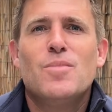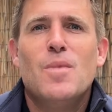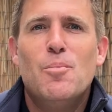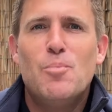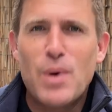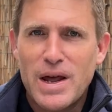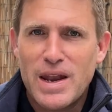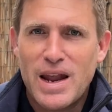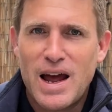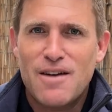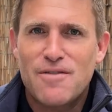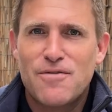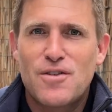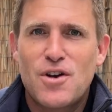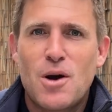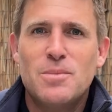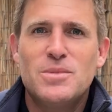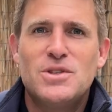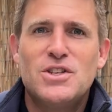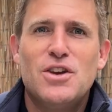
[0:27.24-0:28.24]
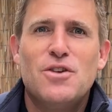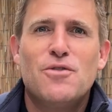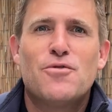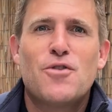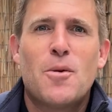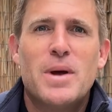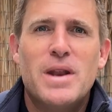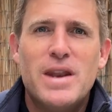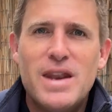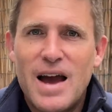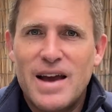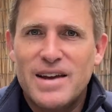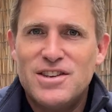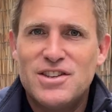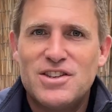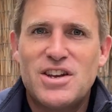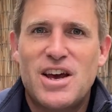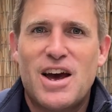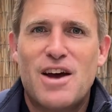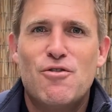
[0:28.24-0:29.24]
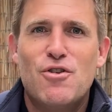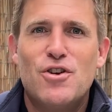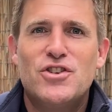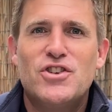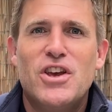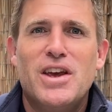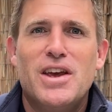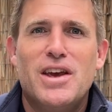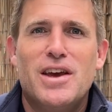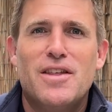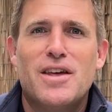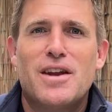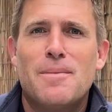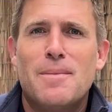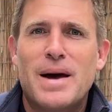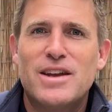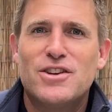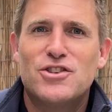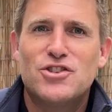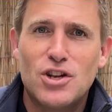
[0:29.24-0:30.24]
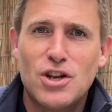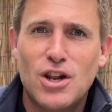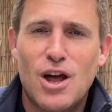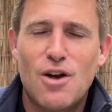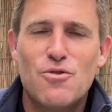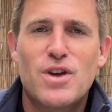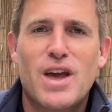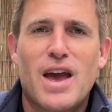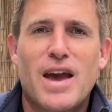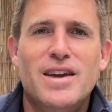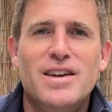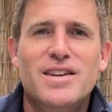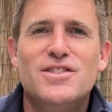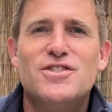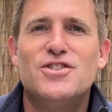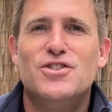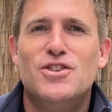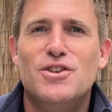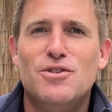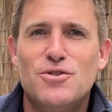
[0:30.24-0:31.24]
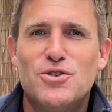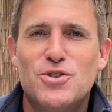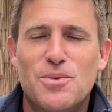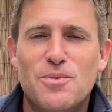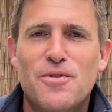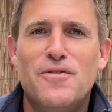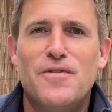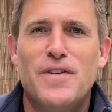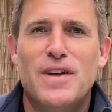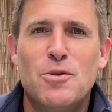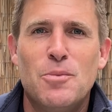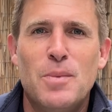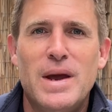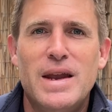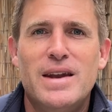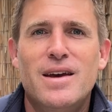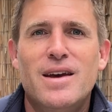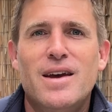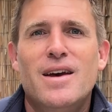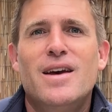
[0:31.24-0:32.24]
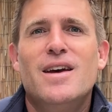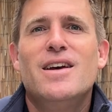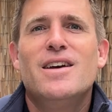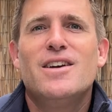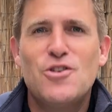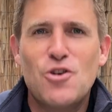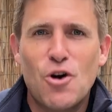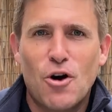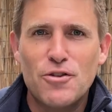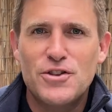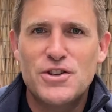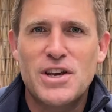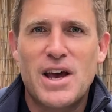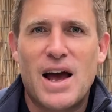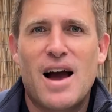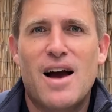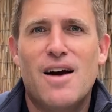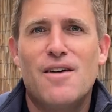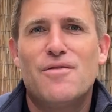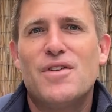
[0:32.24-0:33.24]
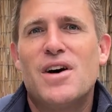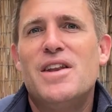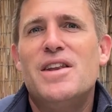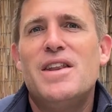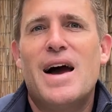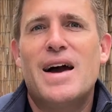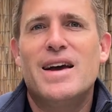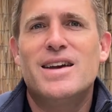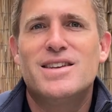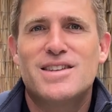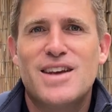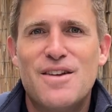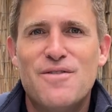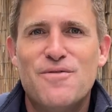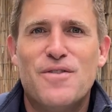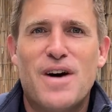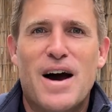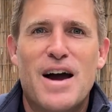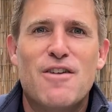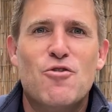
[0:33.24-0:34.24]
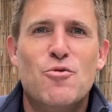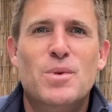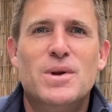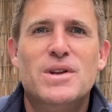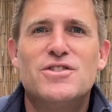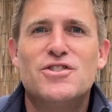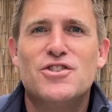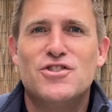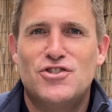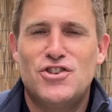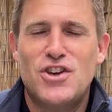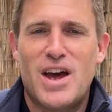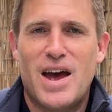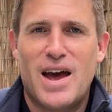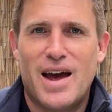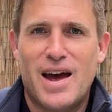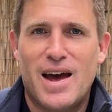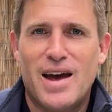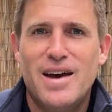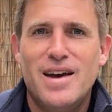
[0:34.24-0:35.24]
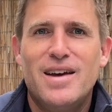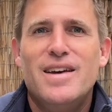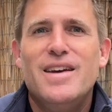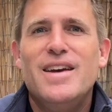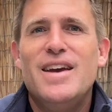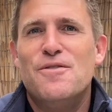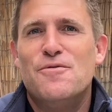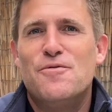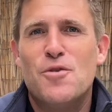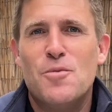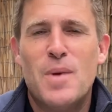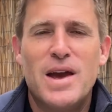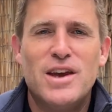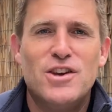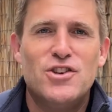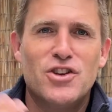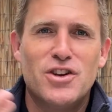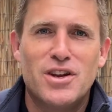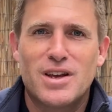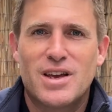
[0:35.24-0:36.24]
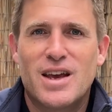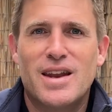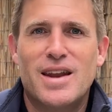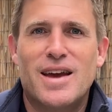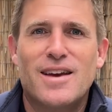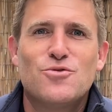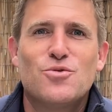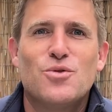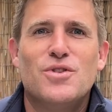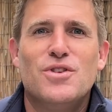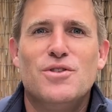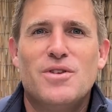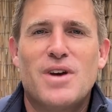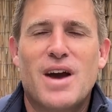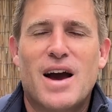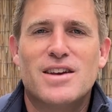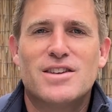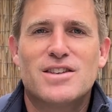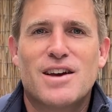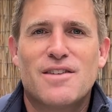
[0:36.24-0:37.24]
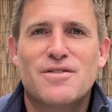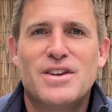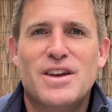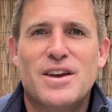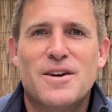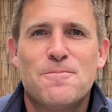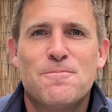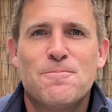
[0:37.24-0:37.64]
But I've come to you from a nice terrace here that I managed to locate to do some filming. Got to have a nice environment to share information and connect with you guys, haven't you?